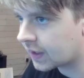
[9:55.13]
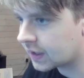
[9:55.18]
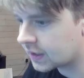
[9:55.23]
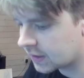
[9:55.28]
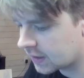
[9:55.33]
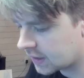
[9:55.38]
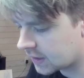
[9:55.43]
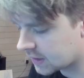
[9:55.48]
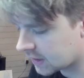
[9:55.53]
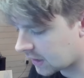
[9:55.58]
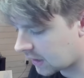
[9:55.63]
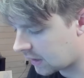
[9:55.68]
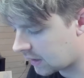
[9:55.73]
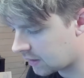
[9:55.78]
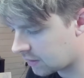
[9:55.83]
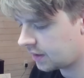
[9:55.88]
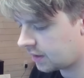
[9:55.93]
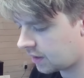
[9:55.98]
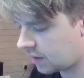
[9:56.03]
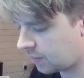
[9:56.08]
into this guy, and
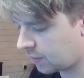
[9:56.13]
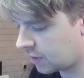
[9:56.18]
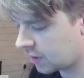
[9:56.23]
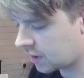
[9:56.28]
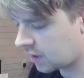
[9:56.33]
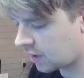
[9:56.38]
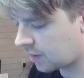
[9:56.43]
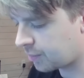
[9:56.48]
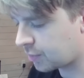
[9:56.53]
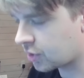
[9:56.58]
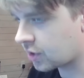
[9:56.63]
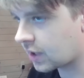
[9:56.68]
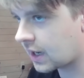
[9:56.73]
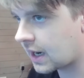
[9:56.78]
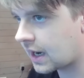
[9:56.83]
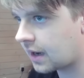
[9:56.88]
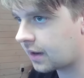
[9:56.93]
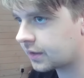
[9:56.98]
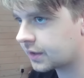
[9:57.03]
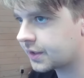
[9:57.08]
we'll hook up
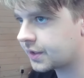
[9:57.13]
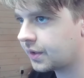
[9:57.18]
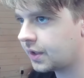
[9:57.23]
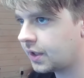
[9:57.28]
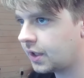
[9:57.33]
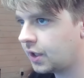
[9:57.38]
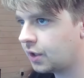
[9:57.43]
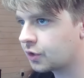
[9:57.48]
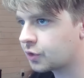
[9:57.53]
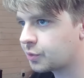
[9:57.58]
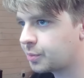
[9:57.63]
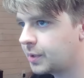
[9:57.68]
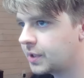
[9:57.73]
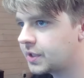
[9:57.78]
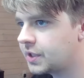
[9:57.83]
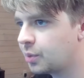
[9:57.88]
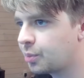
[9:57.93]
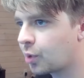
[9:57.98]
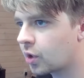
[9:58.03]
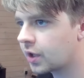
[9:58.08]
ground to the USB-C
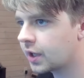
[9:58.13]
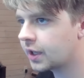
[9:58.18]
port